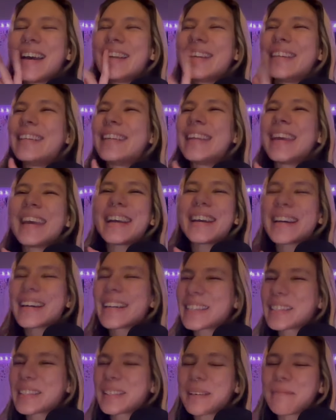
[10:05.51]
They
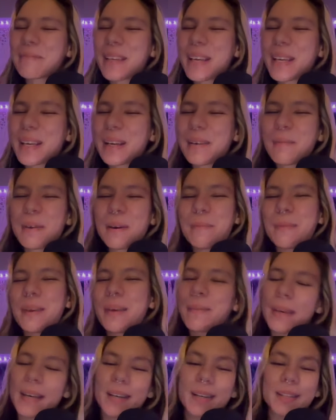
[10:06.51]
can't stop thinking about
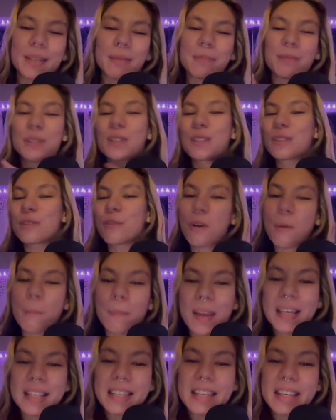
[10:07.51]
me because I'm so
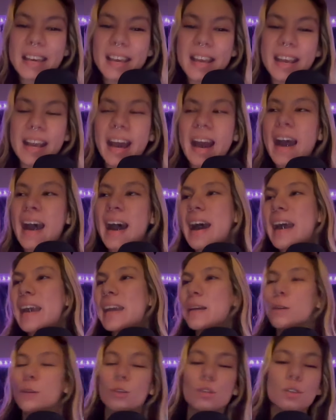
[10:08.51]
amazing.
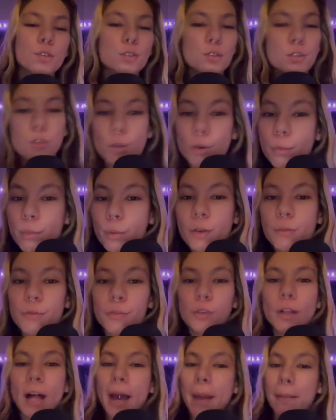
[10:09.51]
I look so
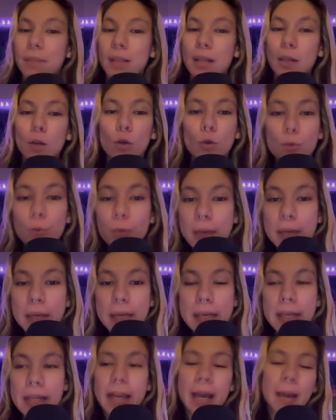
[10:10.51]
beautiful. I'm the
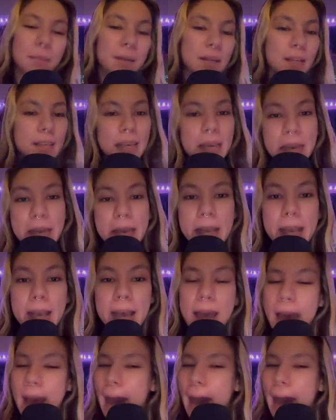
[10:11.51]
queen. I'm the king.